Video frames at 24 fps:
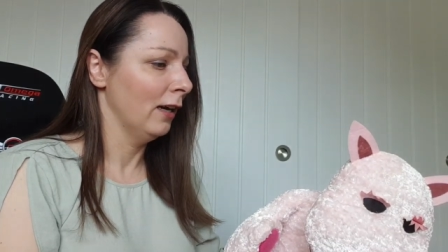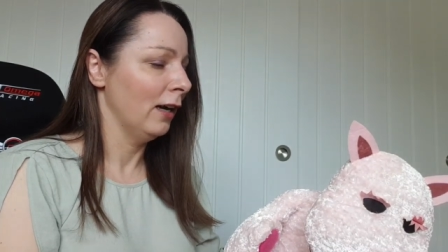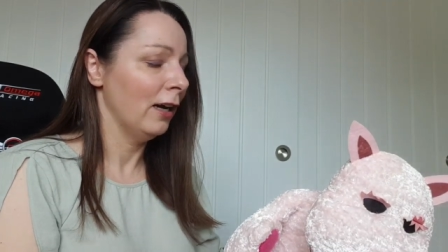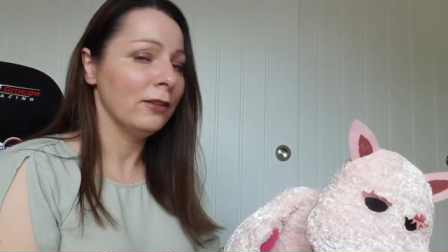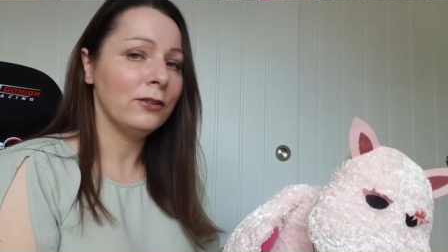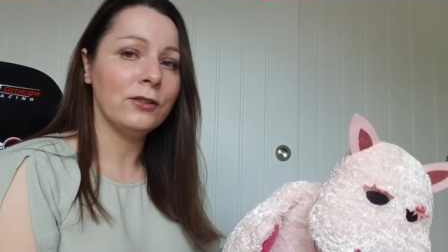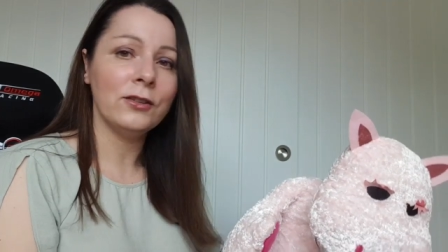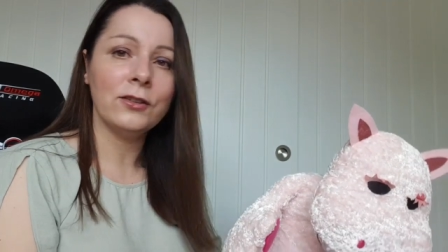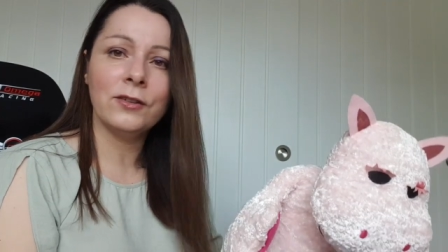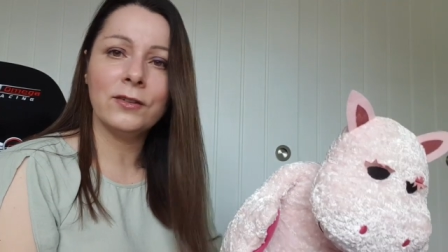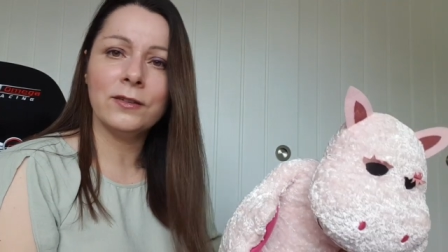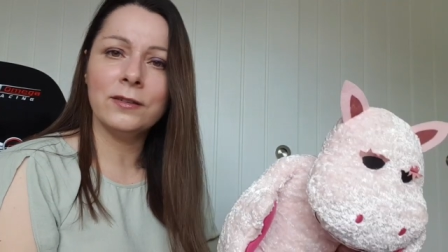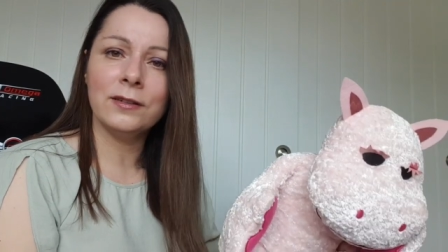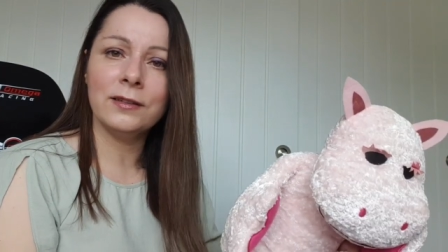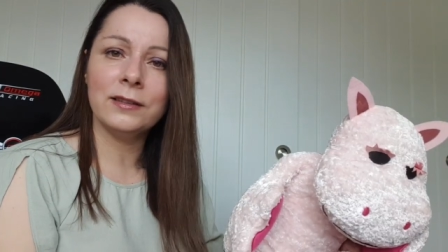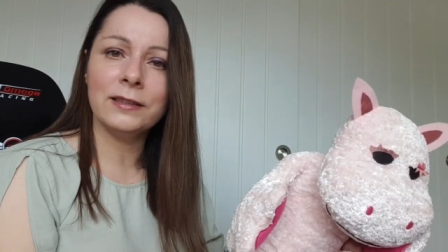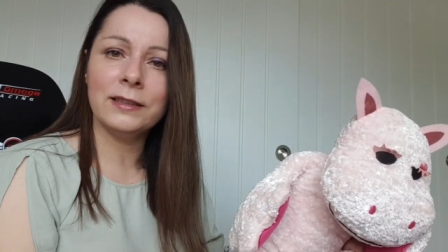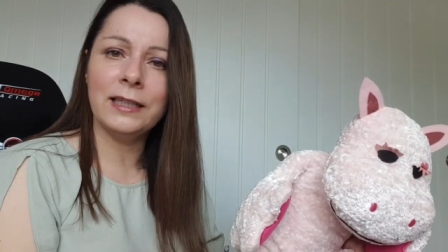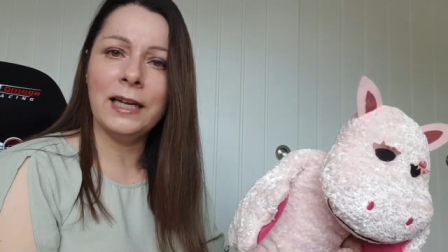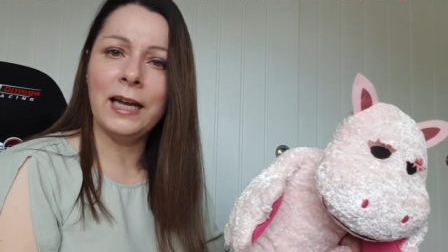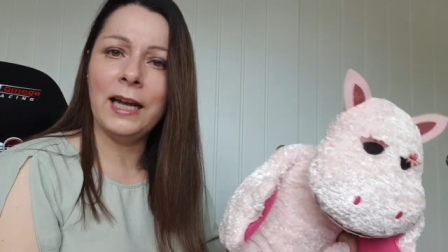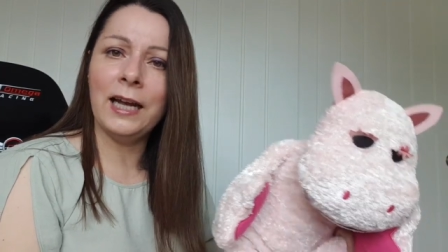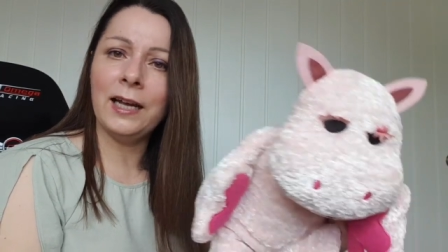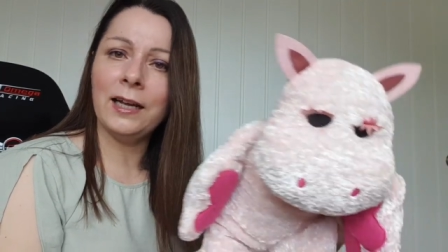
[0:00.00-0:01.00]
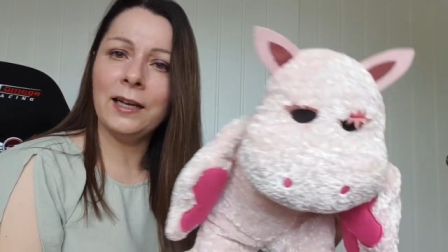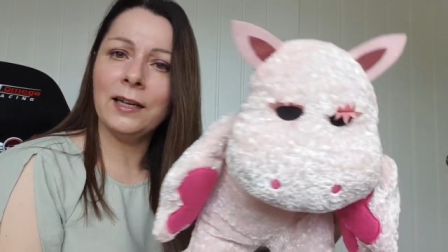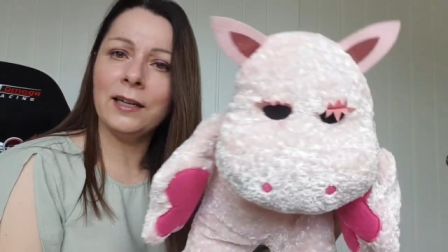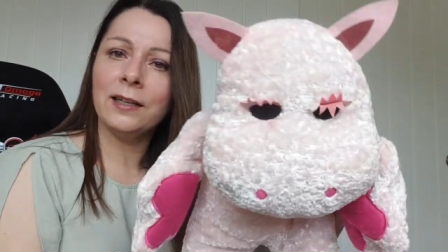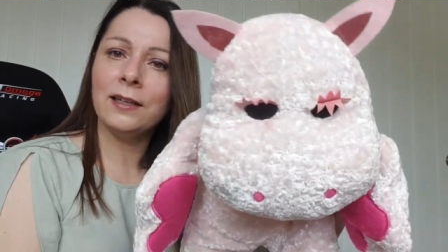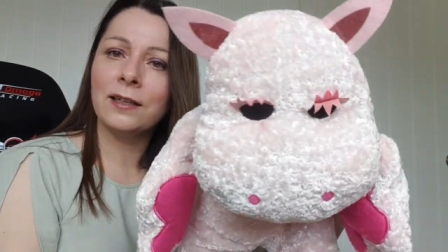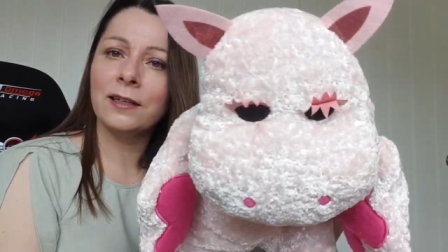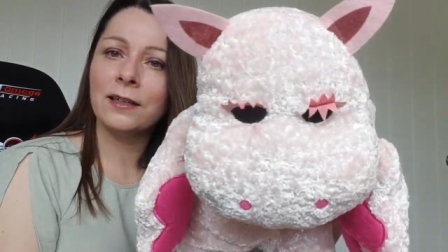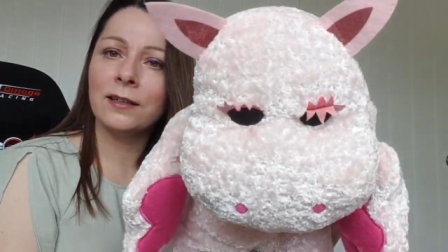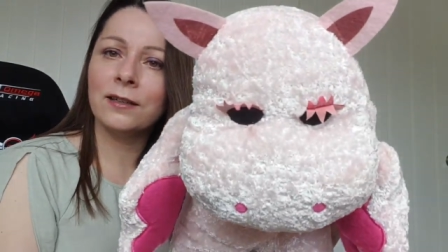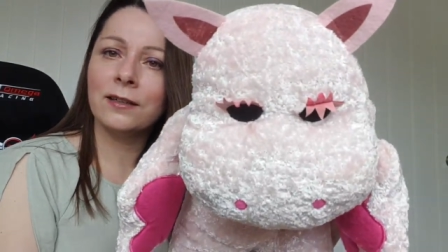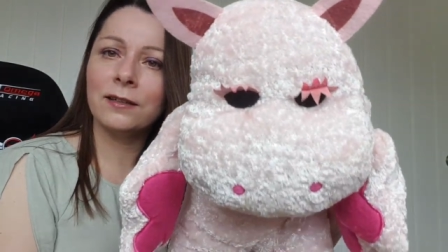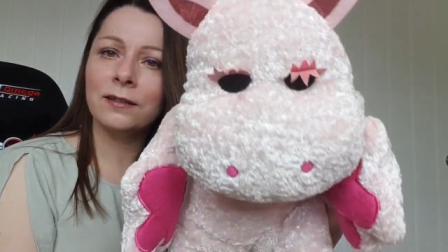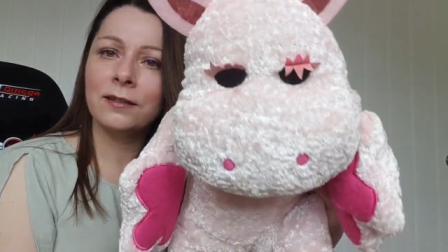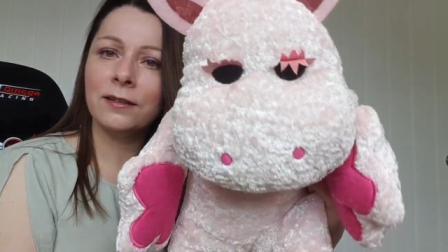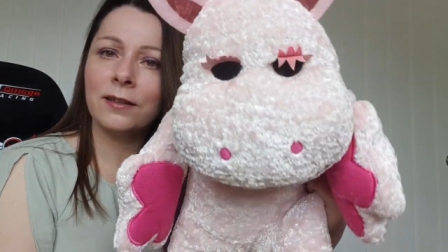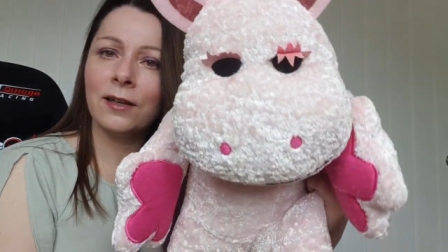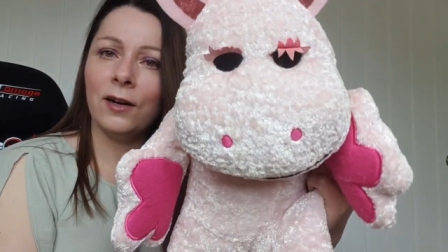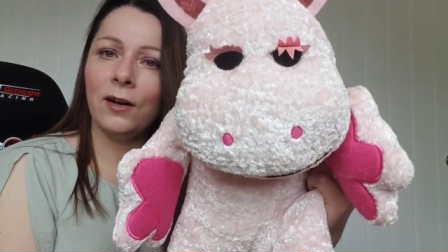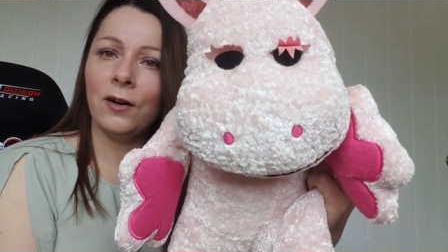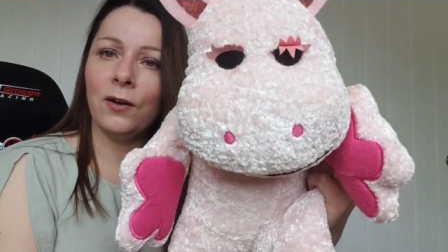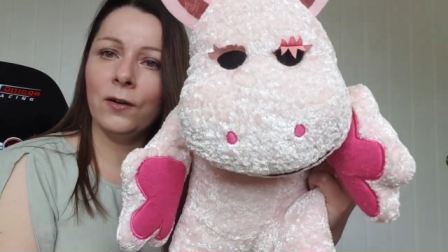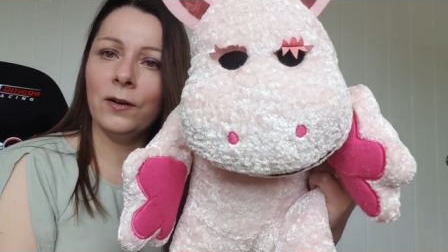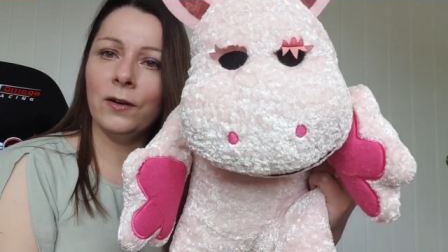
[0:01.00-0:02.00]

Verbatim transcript: I just, yeah, it's got